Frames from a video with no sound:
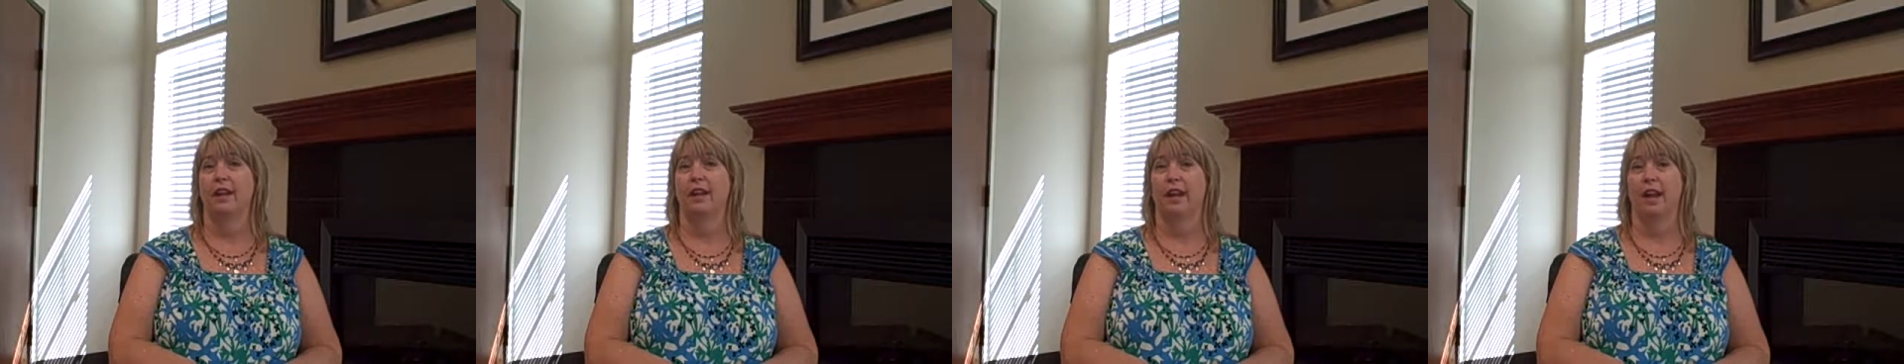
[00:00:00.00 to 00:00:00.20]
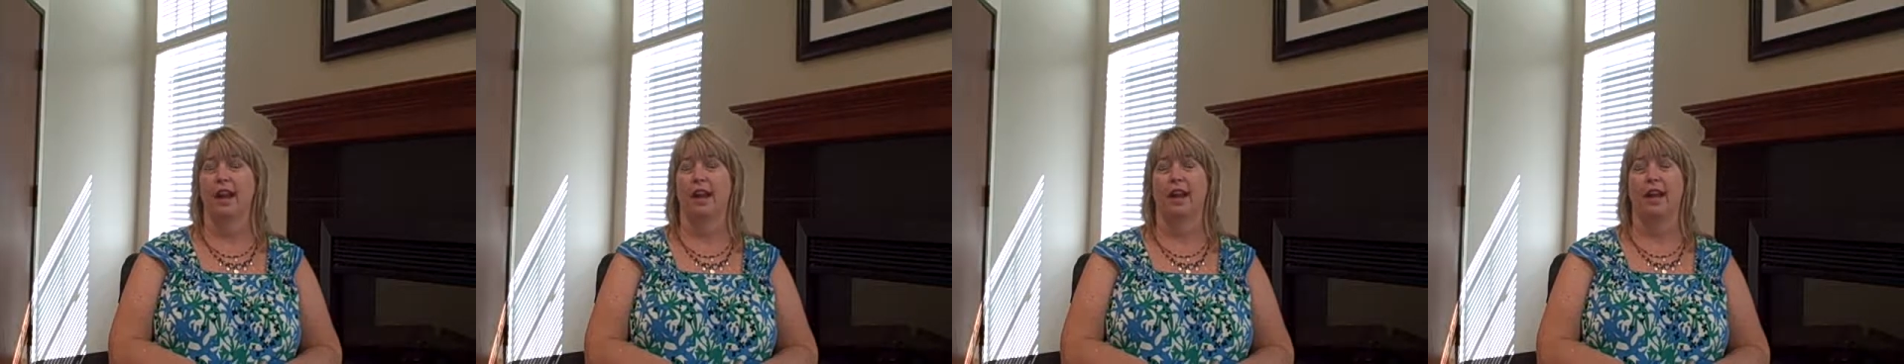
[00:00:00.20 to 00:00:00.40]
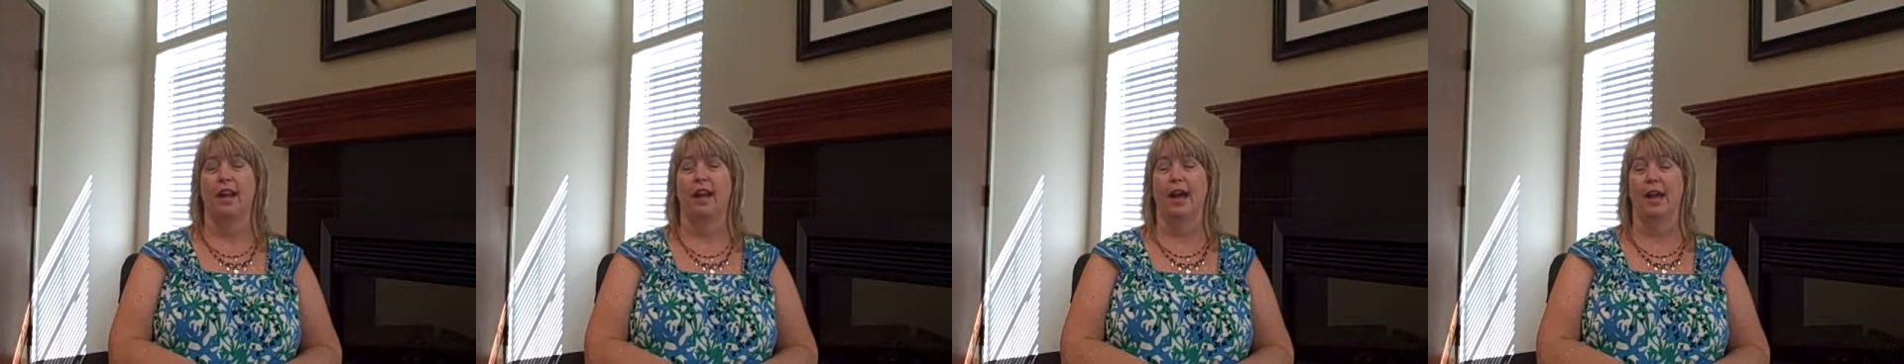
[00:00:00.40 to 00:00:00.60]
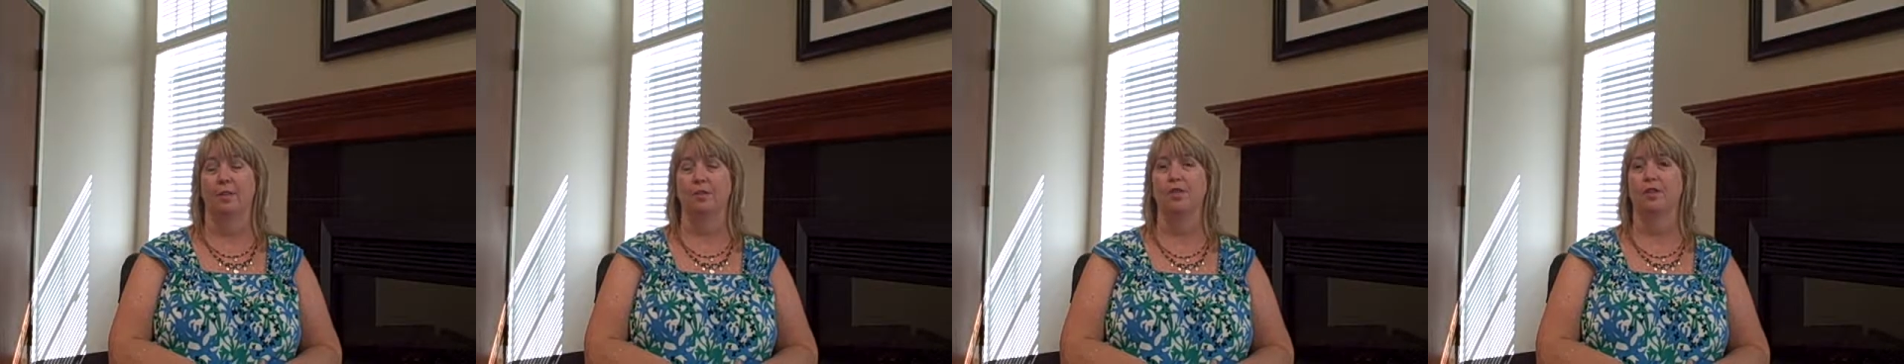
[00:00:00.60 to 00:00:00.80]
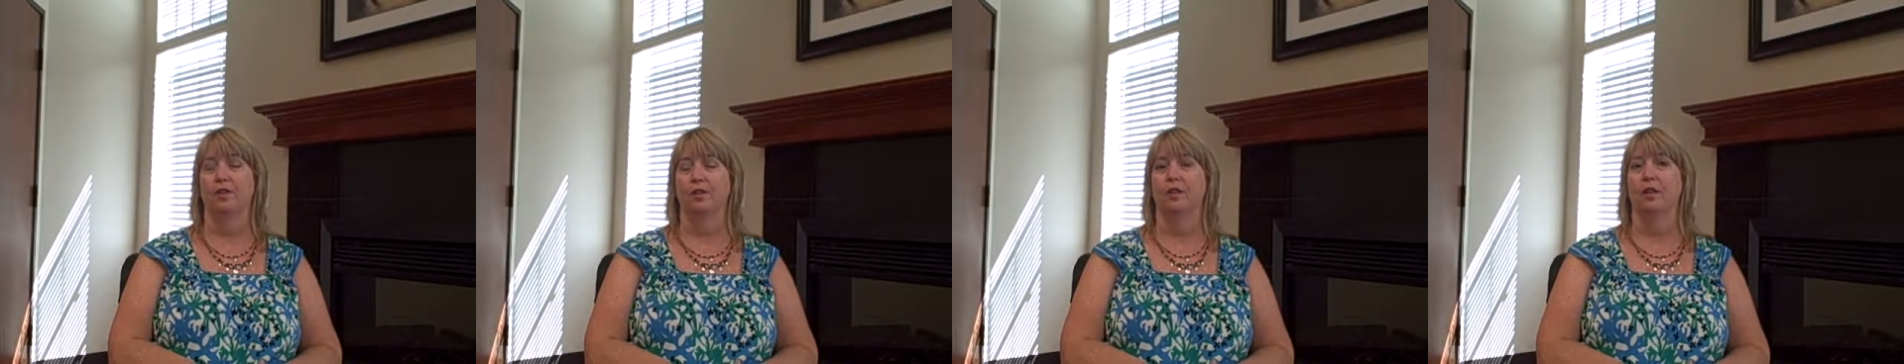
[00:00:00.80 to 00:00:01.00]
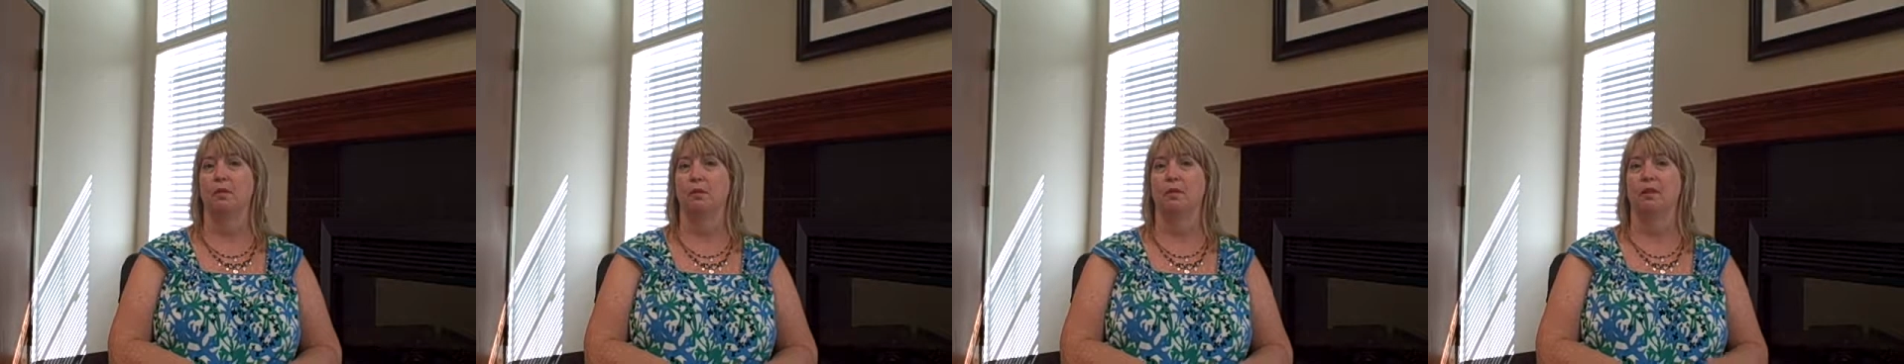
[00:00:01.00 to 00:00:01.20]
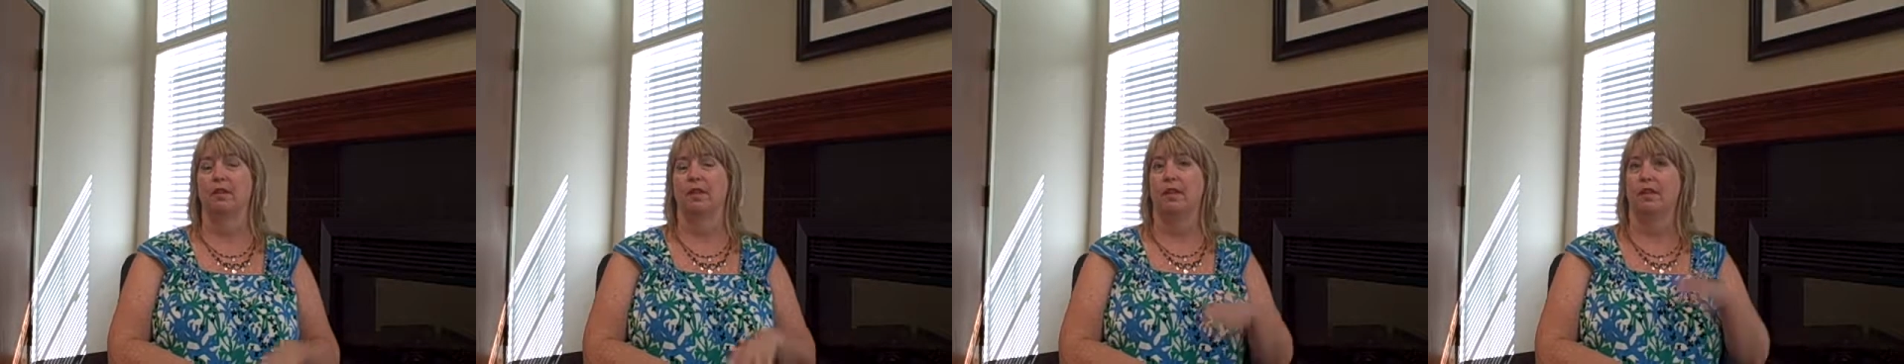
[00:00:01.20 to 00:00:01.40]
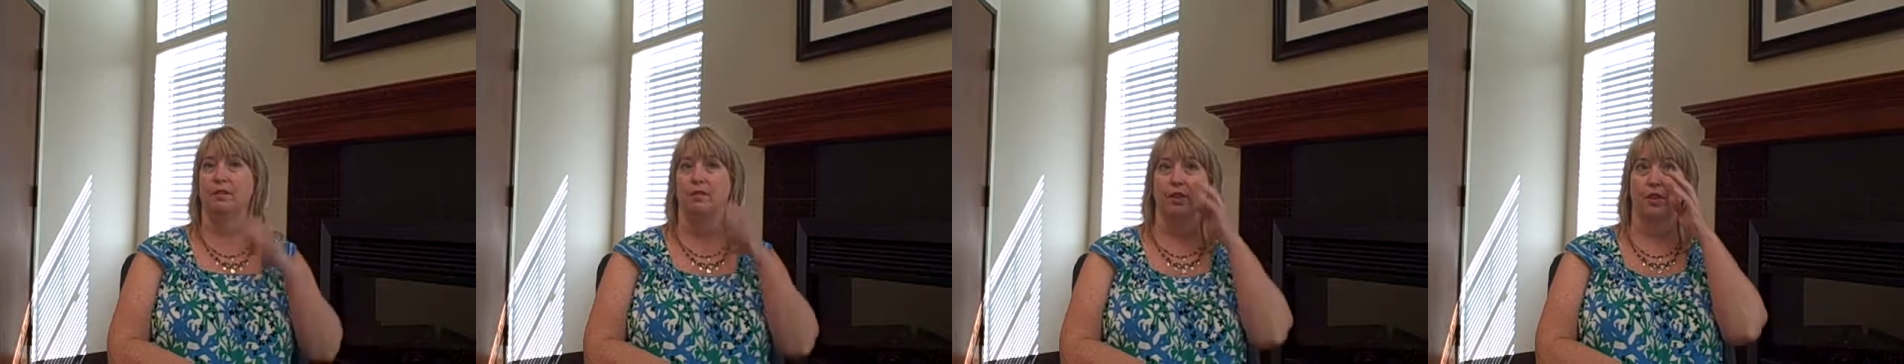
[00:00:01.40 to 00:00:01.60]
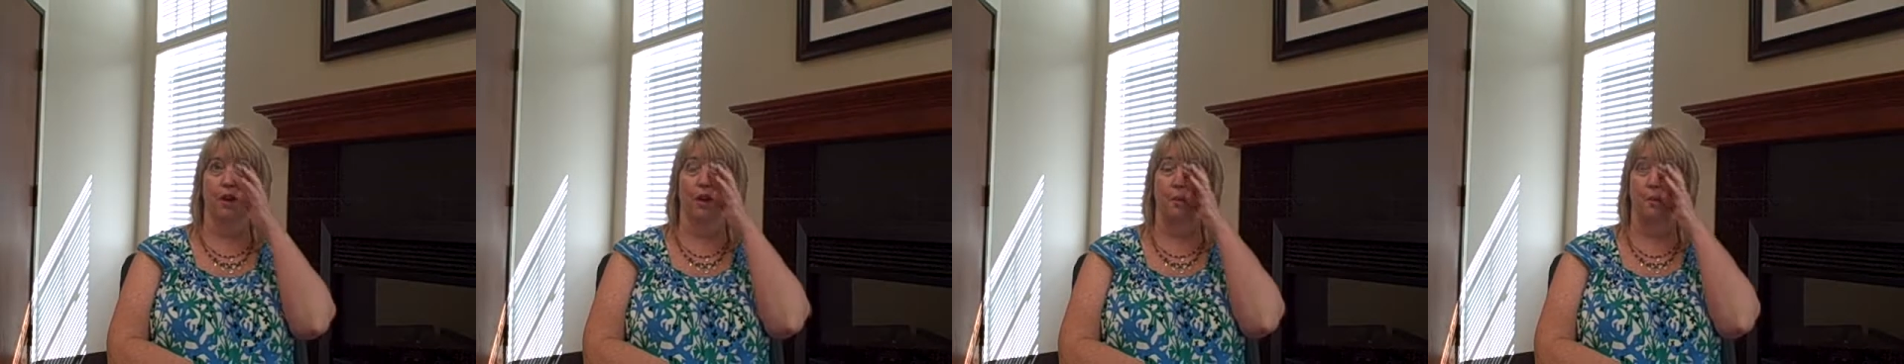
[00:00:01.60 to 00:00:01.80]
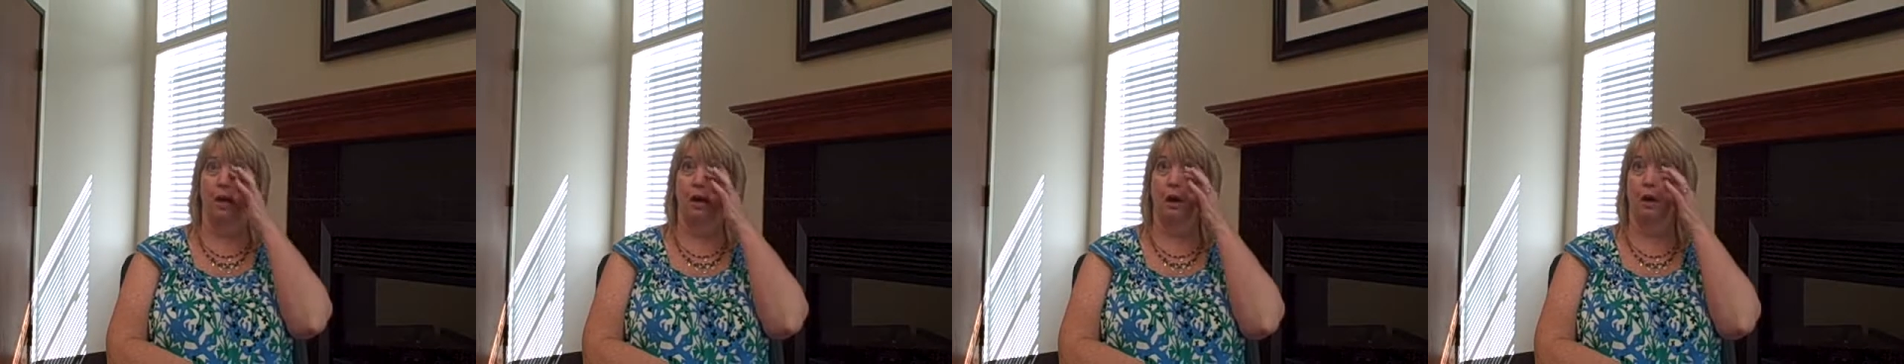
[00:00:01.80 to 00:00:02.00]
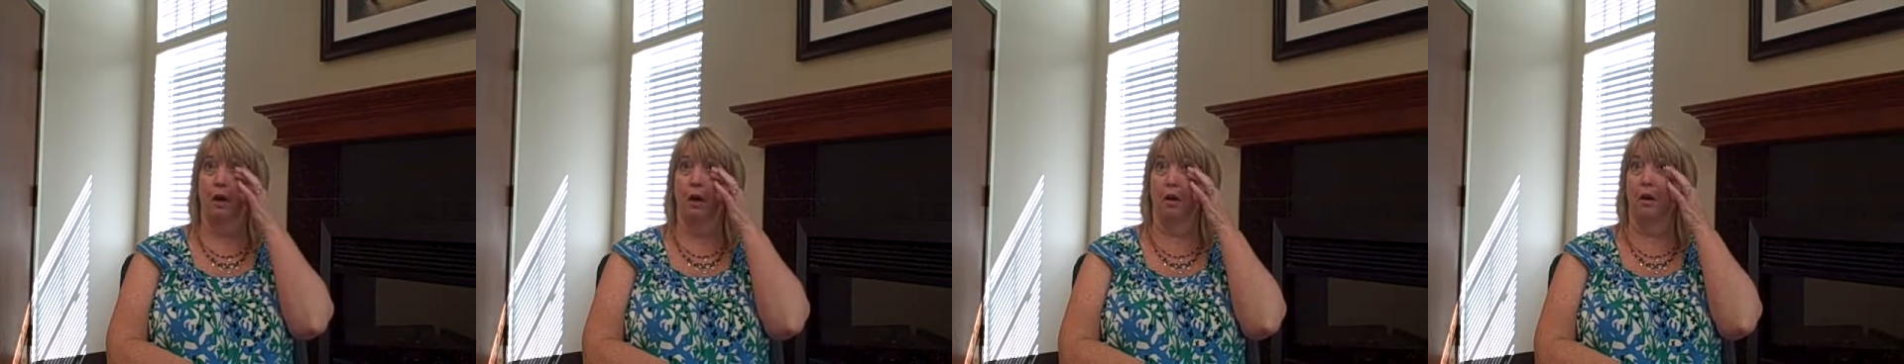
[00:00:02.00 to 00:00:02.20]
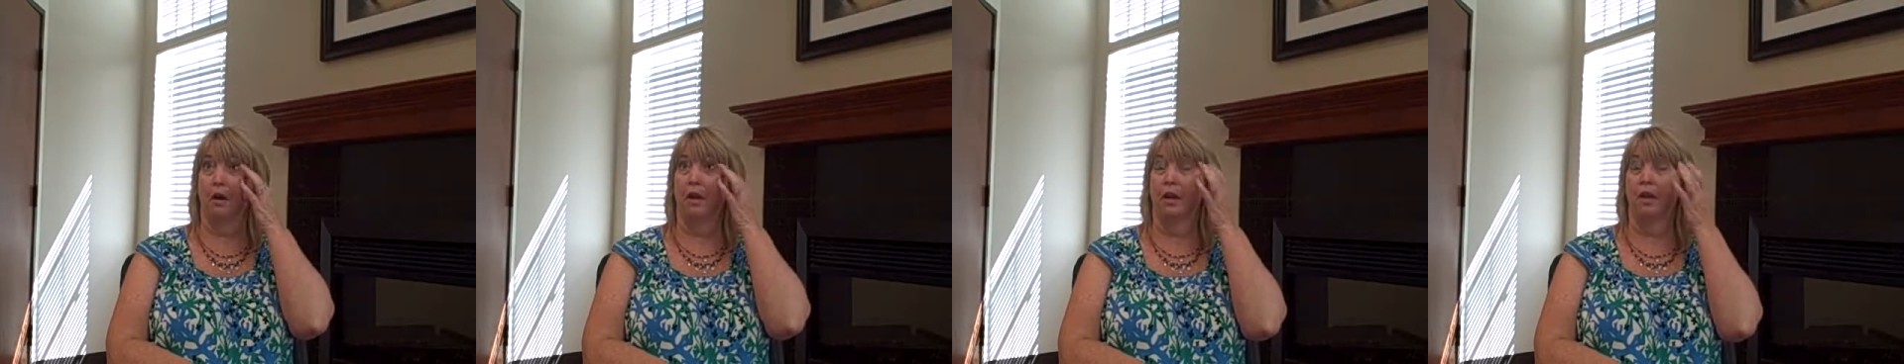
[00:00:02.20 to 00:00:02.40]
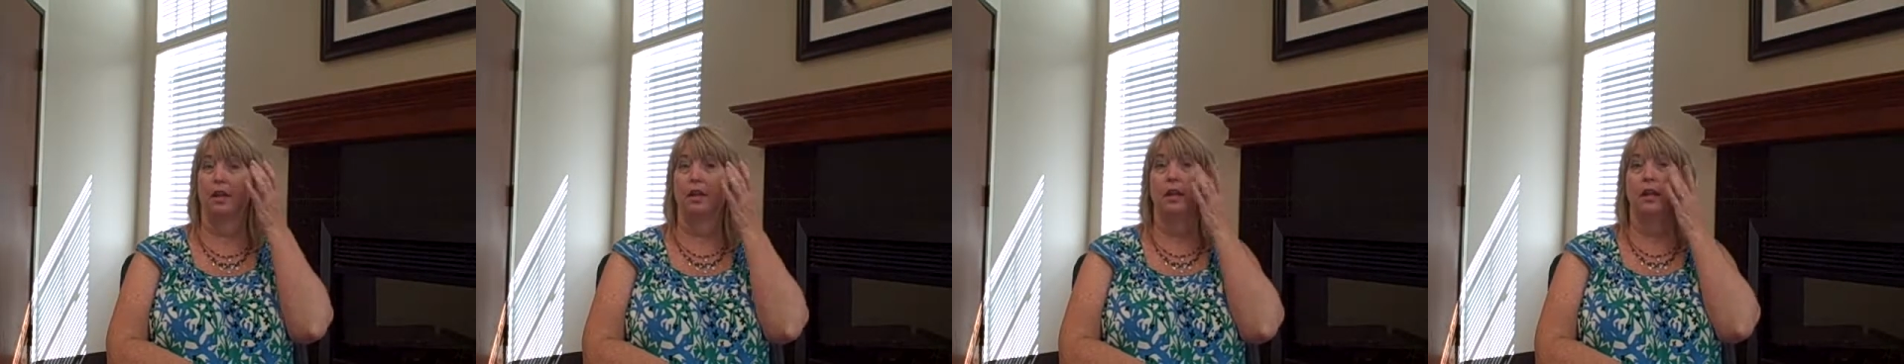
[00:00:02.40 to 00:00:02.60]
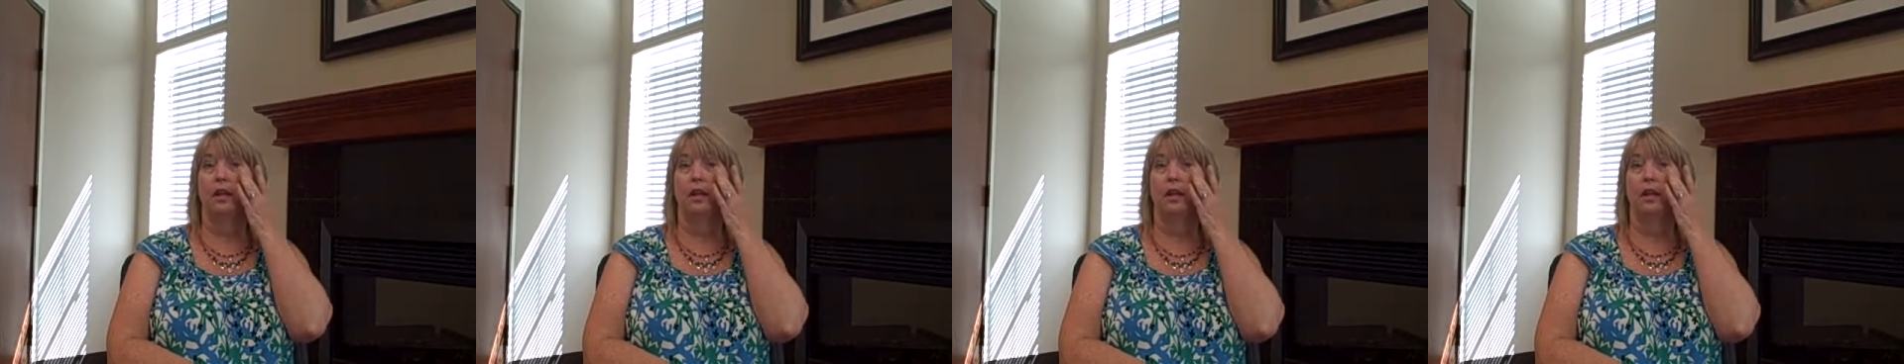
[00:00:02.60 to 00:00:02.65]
And I absolutely believe with all my heart